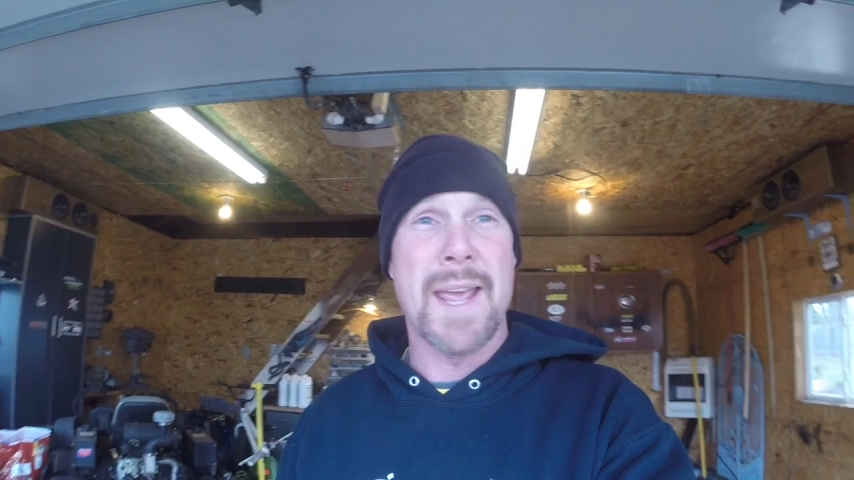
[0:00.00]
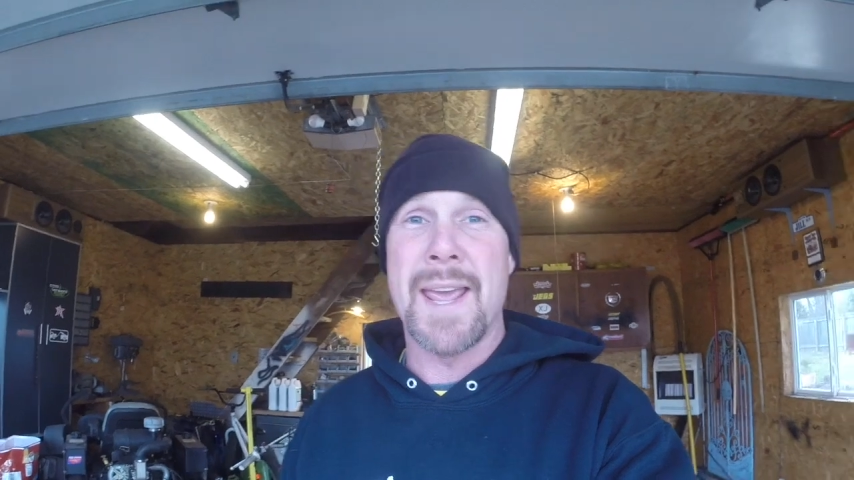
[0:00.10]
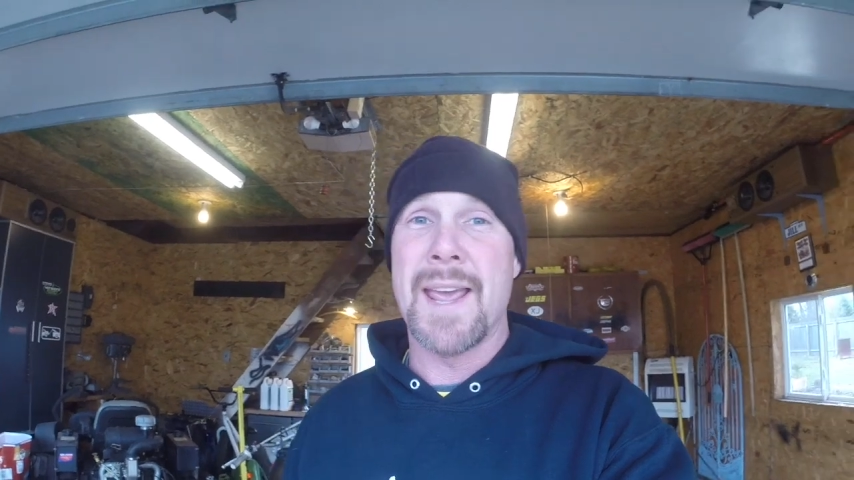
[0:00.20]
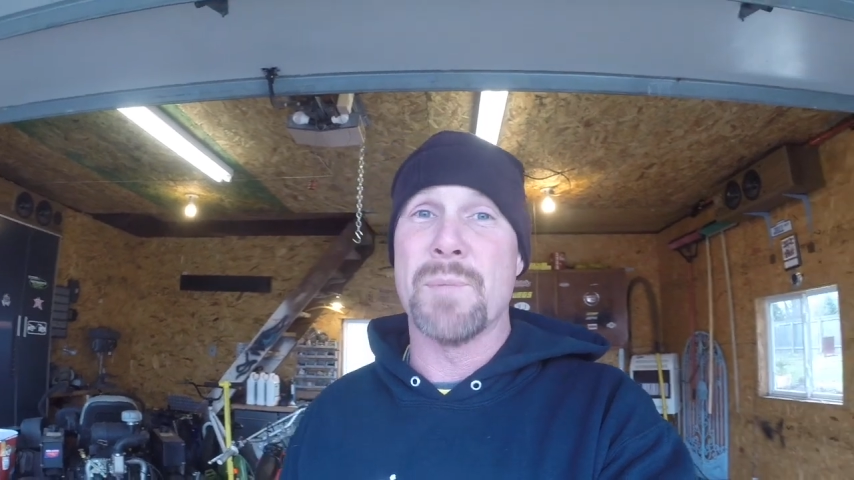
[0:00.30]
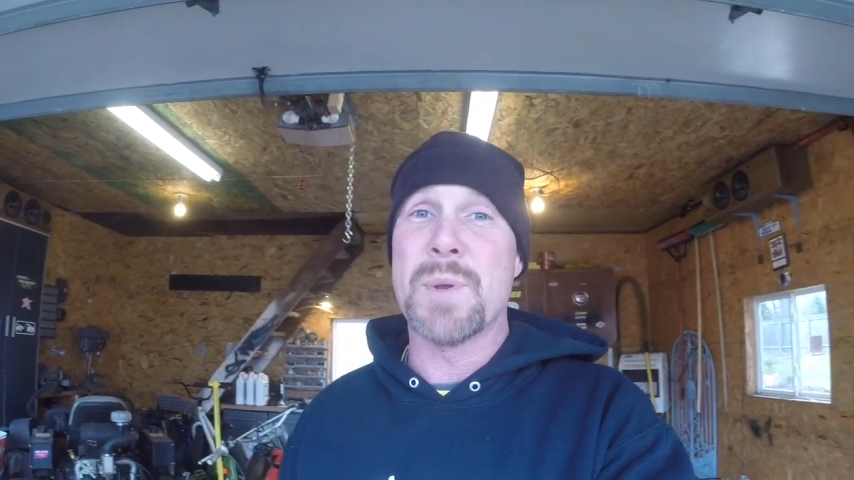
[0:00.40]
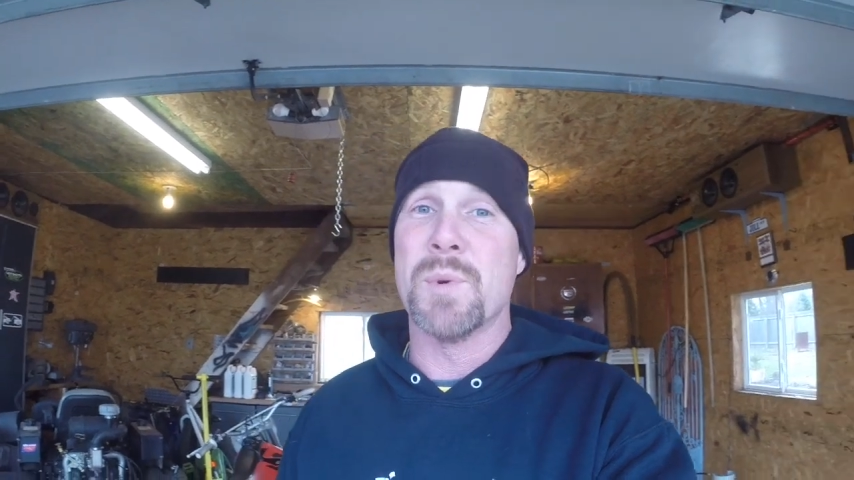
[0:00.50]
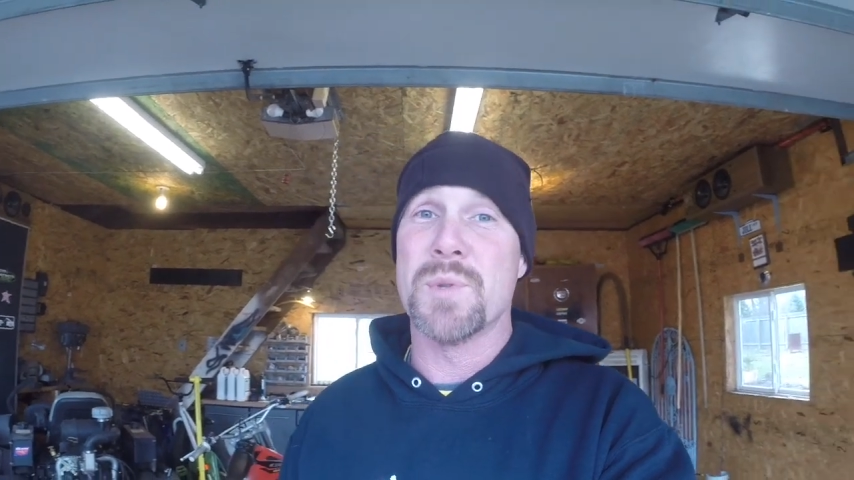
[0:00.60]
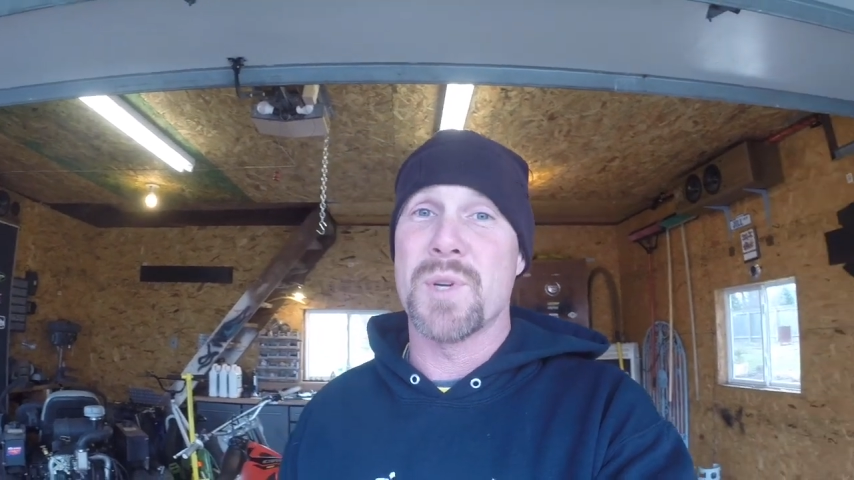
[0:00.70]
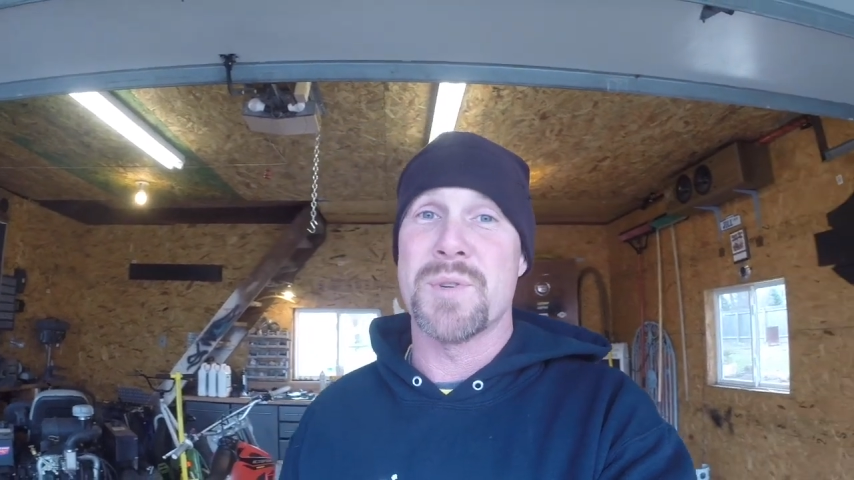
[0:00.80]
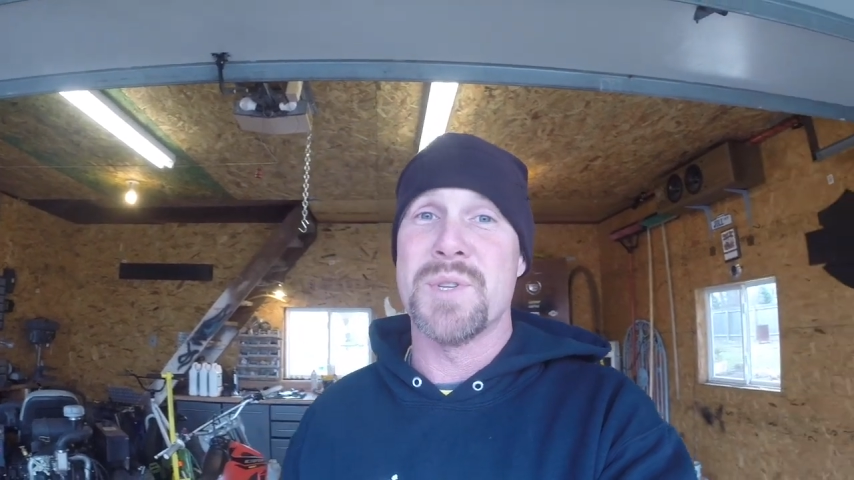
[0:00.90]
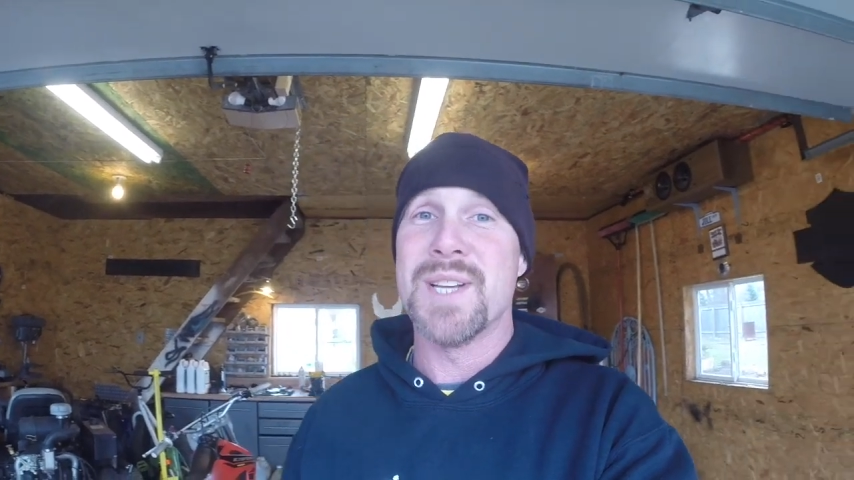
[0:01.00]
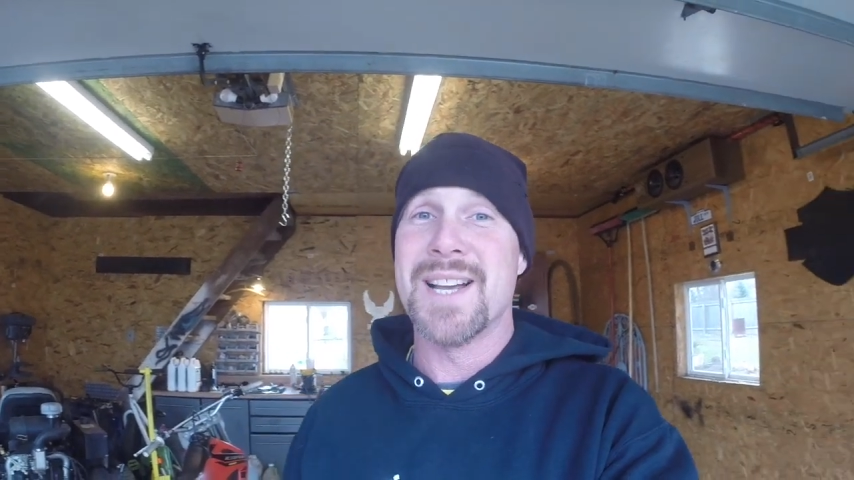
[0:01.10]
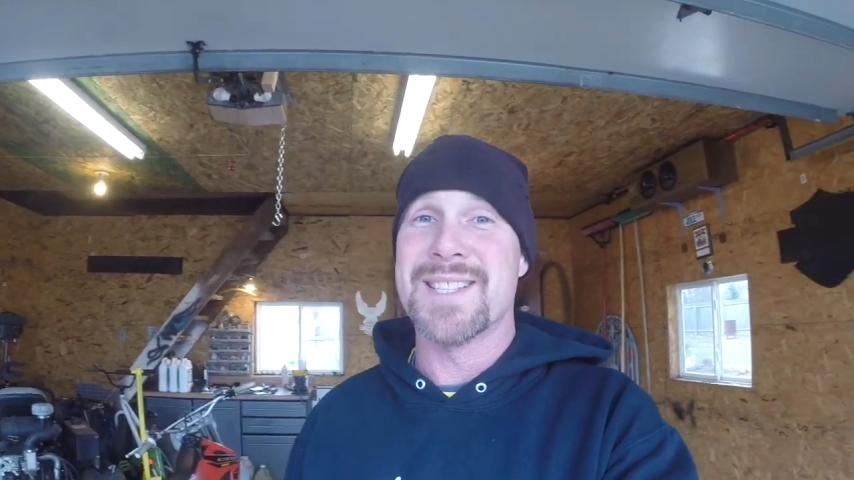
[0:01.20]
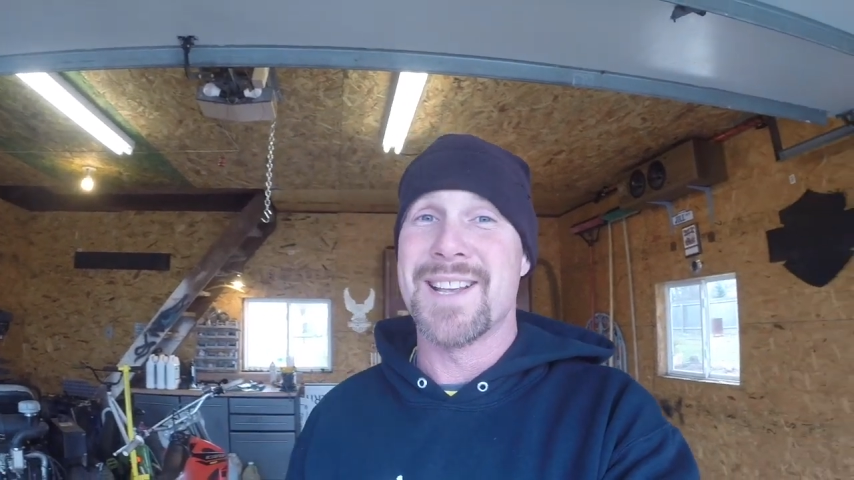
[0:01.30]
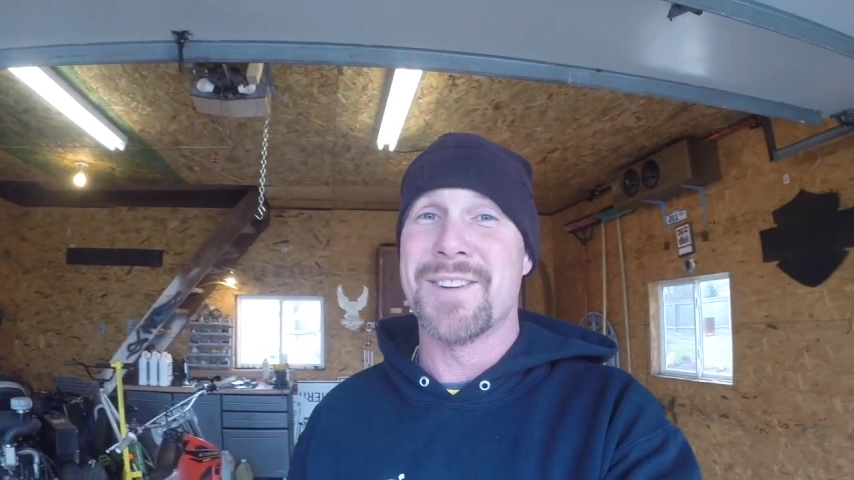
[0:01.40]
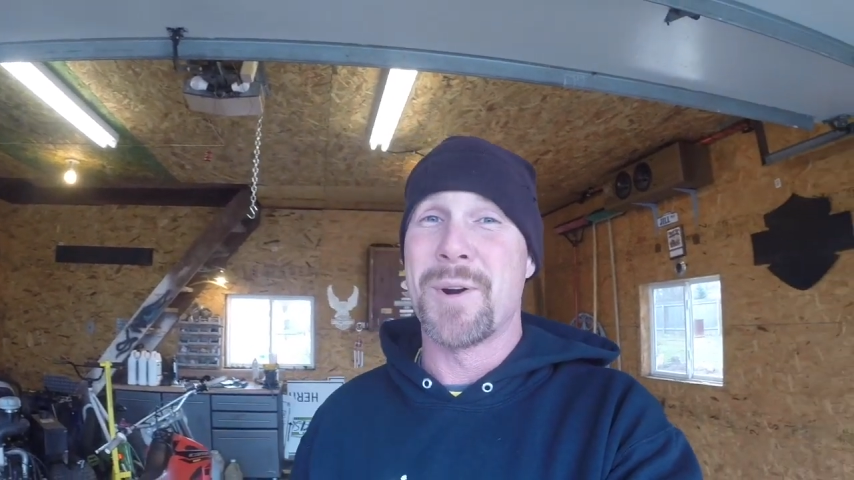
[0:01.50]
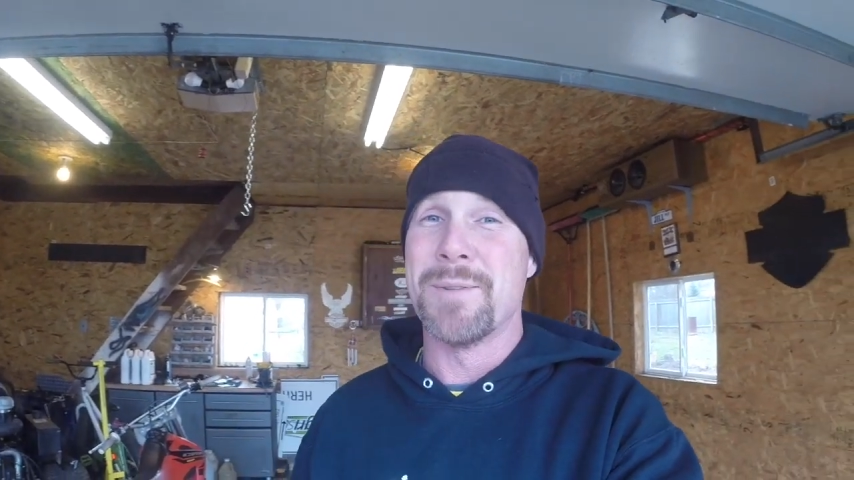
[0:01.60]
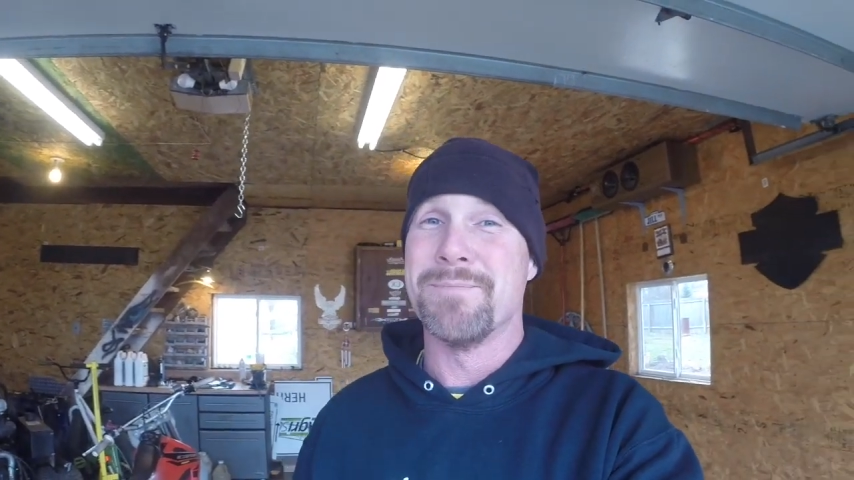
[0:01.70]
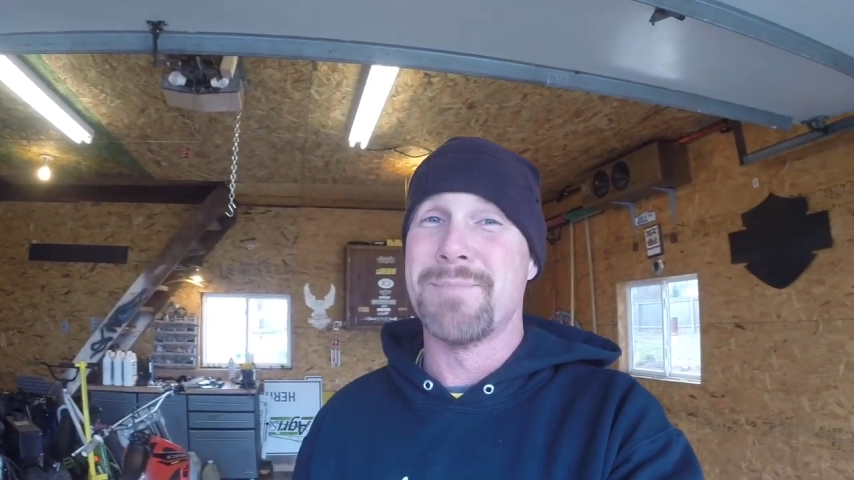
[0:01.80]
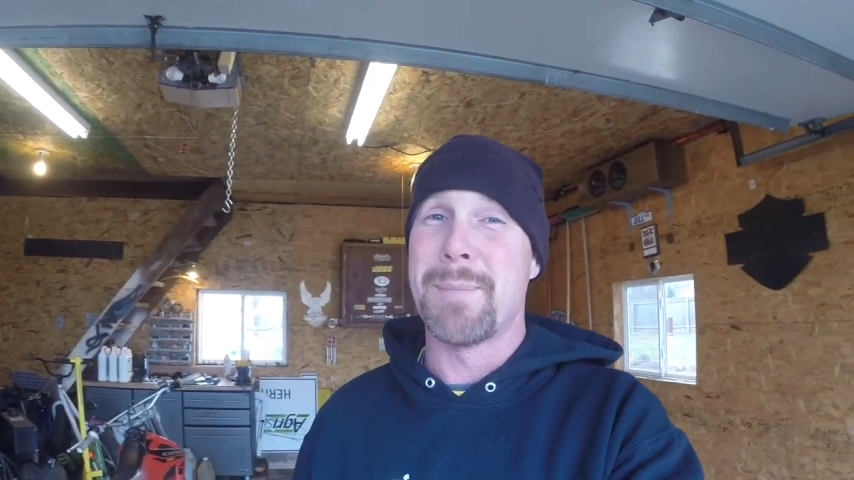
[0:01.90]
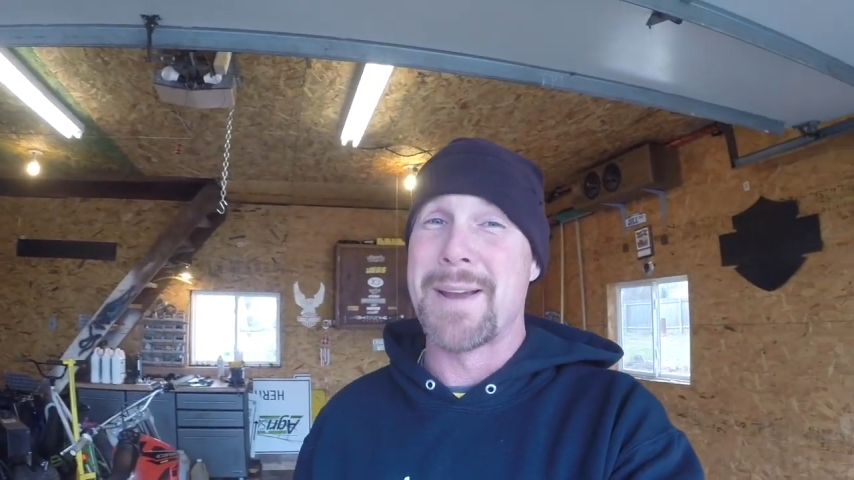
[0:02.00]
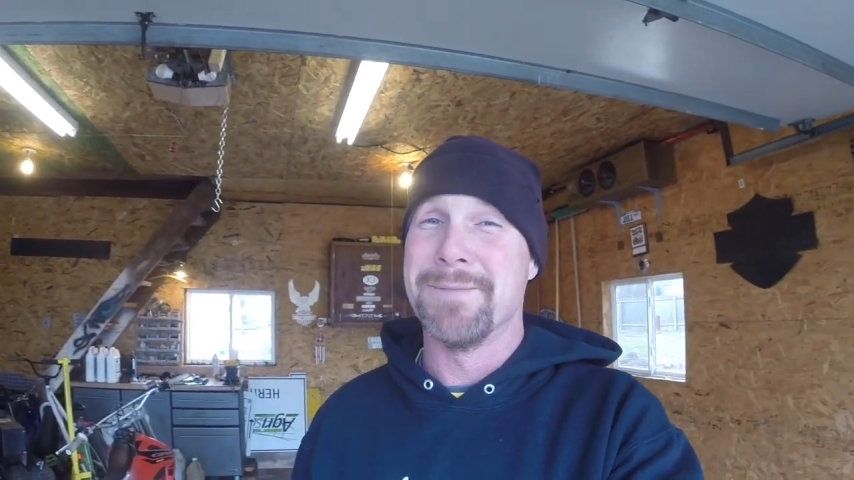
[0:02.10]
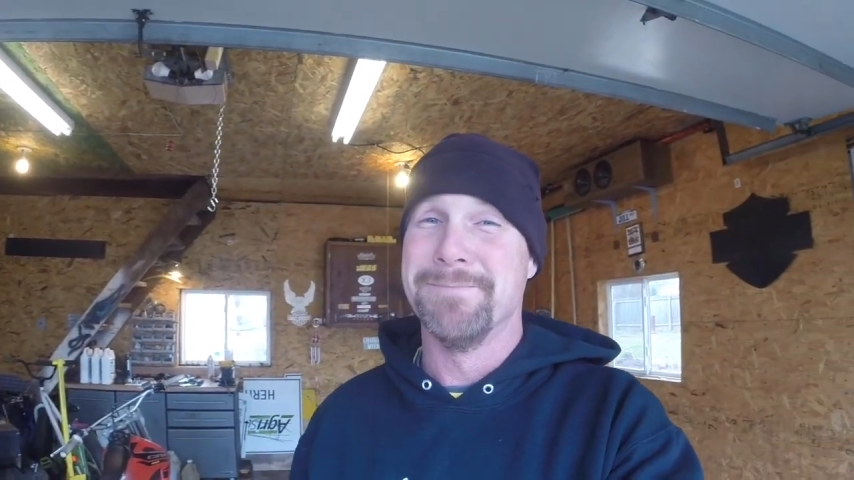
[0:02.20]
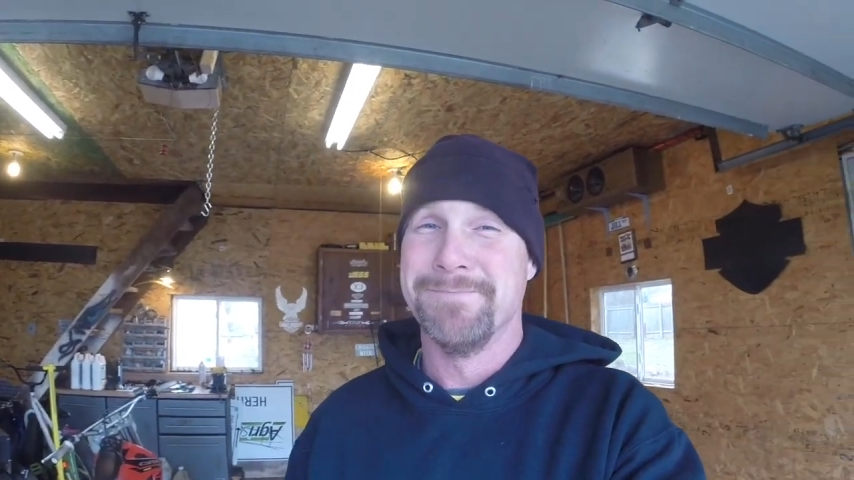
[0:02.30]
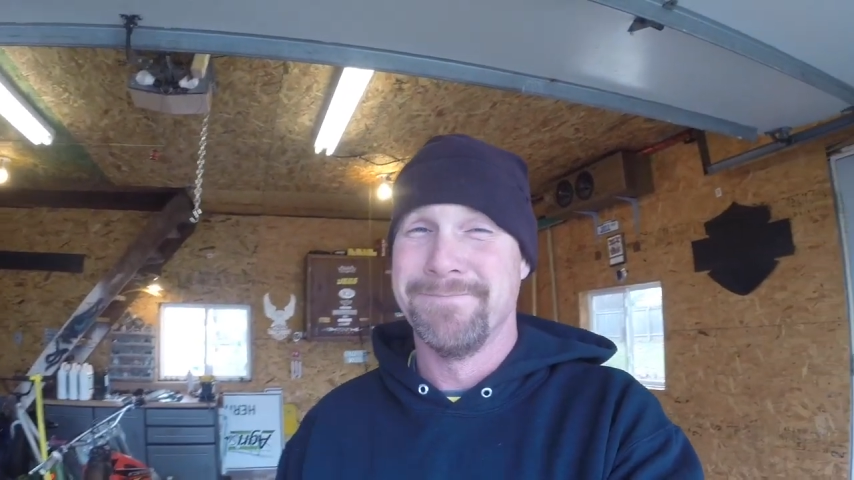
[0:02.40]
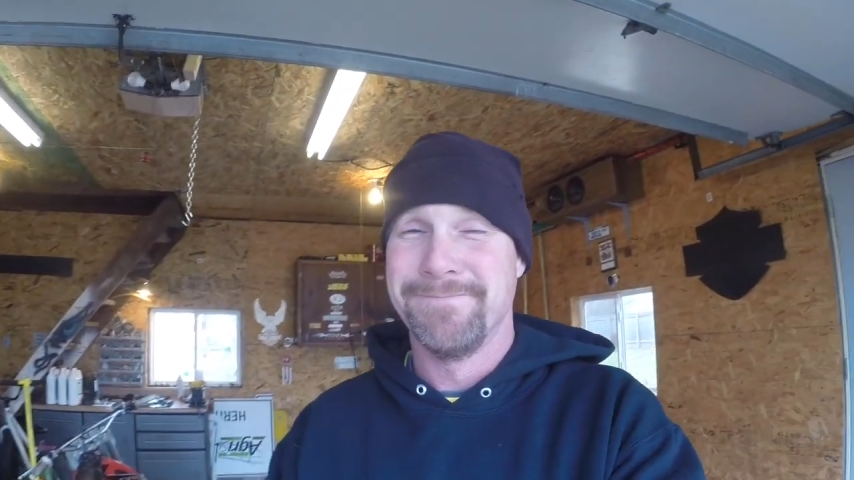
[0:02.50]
and we will talk to you guys later on. Bye-bye.